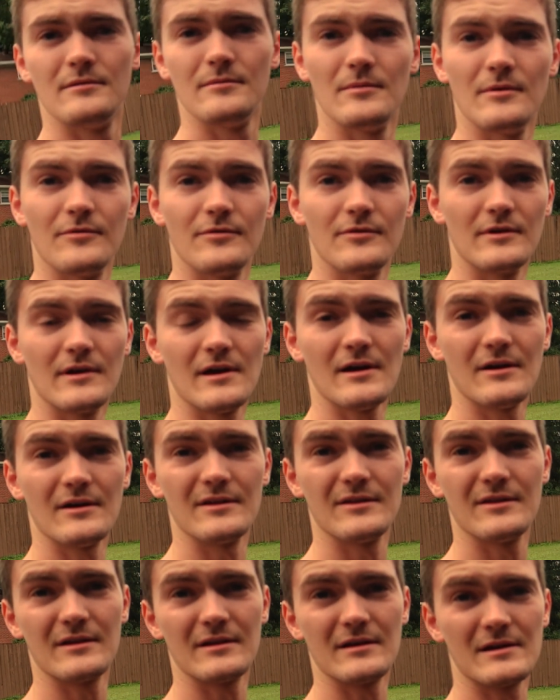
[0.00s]
But for now, I
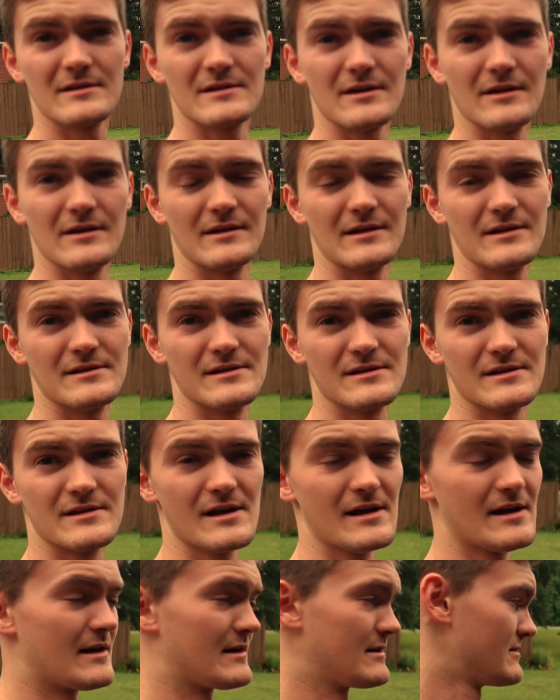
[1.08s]
think that's how it needs to
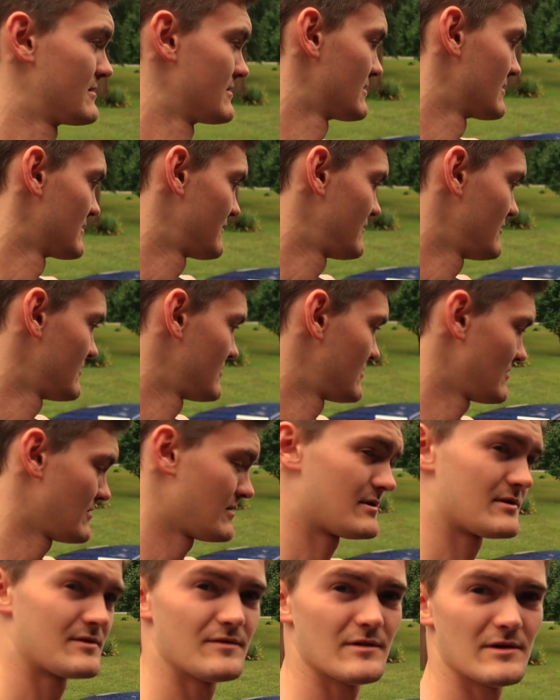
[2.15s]
stay. So if you
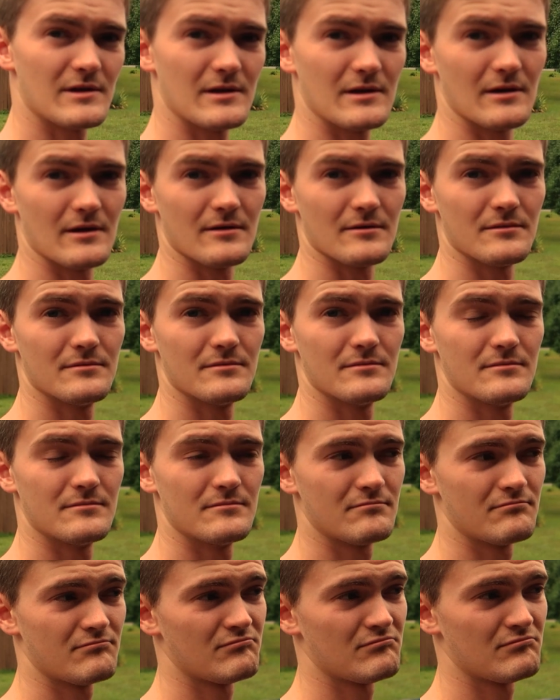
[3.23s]
enjoyed this video,
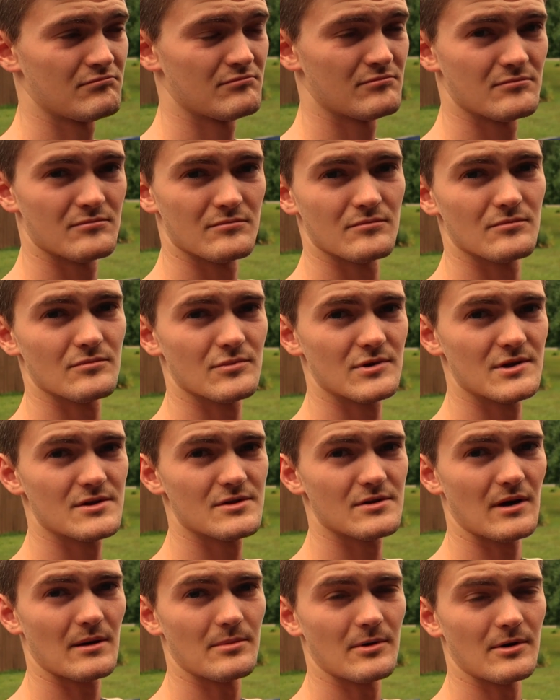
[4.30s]
please
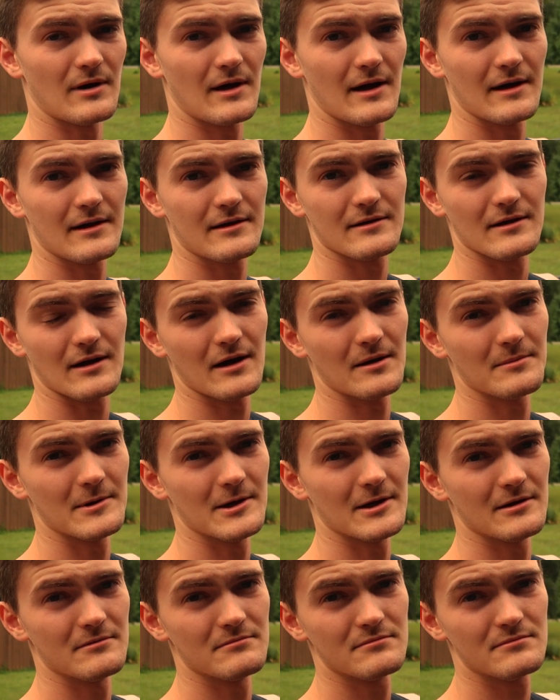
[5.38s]
drop a like,
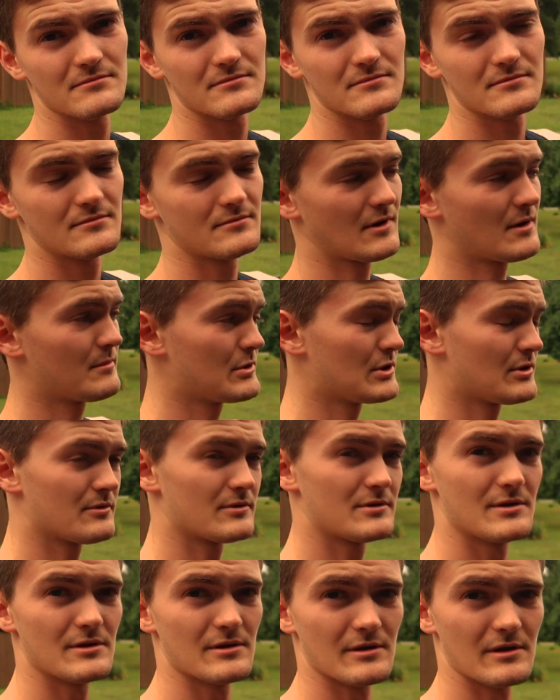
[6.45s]
comment, let me know
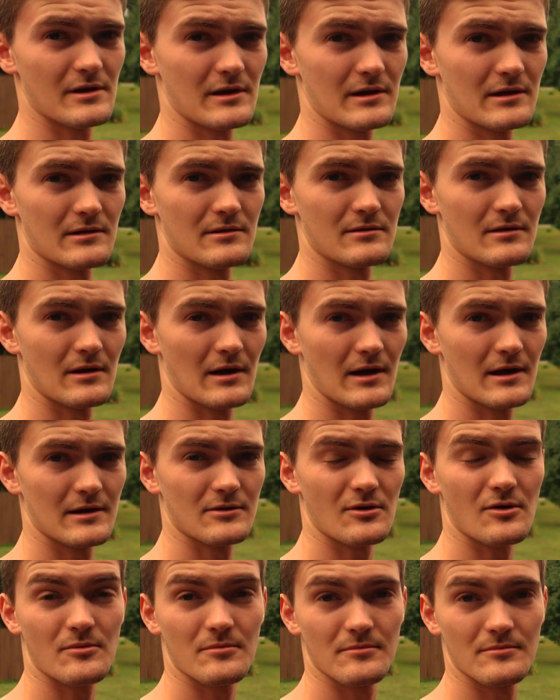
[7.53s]
what you think.
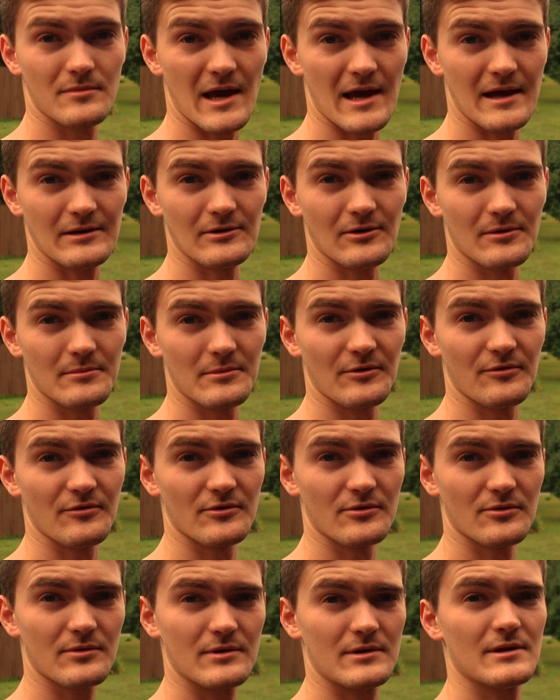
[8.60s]
Don't hate on me
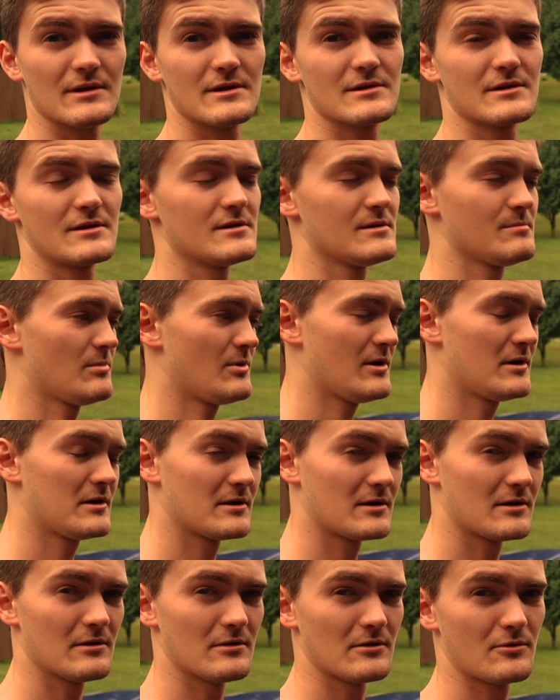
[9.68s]
for doing this because I'm probably
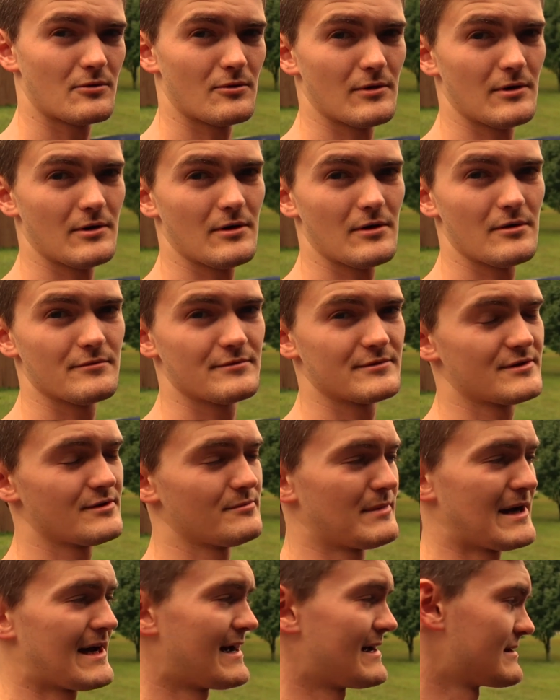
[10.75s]
going to go to coilovers or
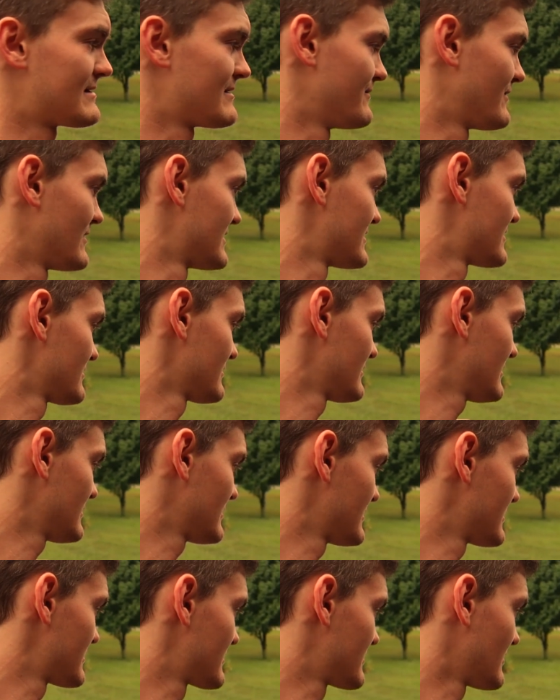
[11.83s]
bags eventually on
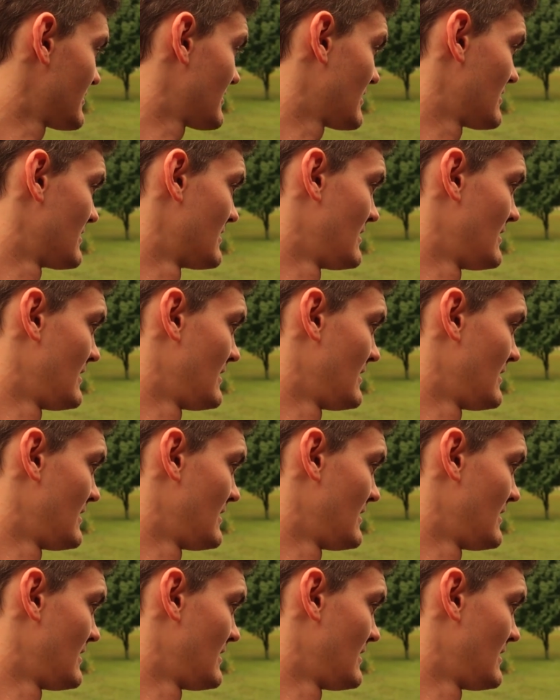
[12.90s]
this car.